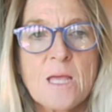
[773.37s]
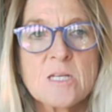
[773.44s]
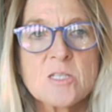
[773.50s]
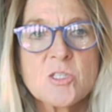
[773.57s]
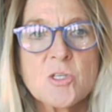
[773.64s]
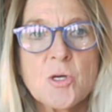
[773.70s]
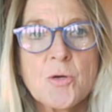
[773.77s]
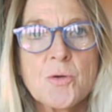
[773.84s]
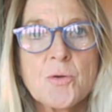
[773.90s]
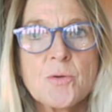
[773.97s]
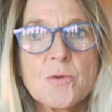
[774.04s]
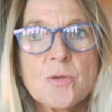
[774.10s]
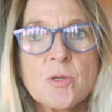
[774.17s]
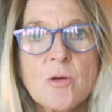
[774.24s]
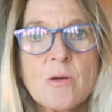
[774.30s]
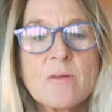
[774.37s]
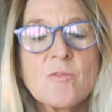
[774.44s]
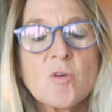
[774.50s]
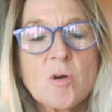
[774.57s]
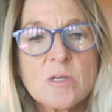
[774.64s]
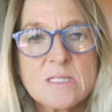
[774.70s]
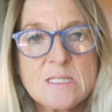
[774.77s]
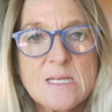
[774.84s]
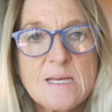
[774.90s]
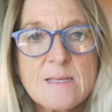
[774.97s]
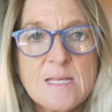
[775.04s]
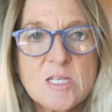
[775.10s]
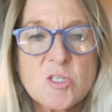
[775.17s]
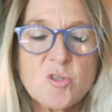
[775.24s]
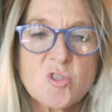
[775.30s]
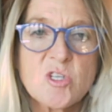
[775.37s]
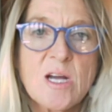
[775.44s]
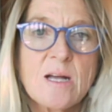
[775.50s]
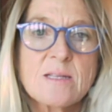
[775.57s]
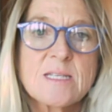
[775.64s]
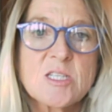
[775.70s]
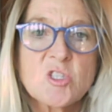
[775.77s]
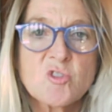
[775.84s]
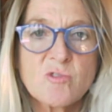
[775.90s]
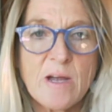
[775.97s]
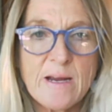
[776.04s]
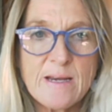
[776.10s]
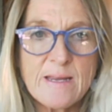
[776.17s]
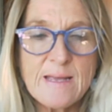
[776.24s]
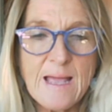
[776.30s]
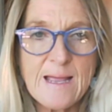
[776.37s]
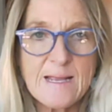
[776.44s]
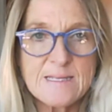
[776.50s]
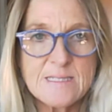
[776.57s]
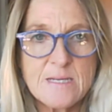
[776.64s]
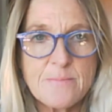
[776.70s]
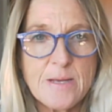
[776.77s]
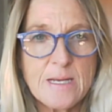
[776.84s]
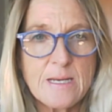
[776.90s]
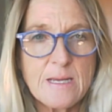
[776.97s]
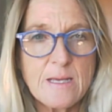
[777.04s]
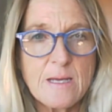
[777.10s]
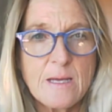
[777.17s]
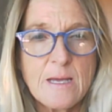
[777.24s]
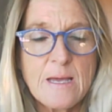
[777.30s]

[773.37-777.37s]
So, if you are seeing that your child is struggling academically,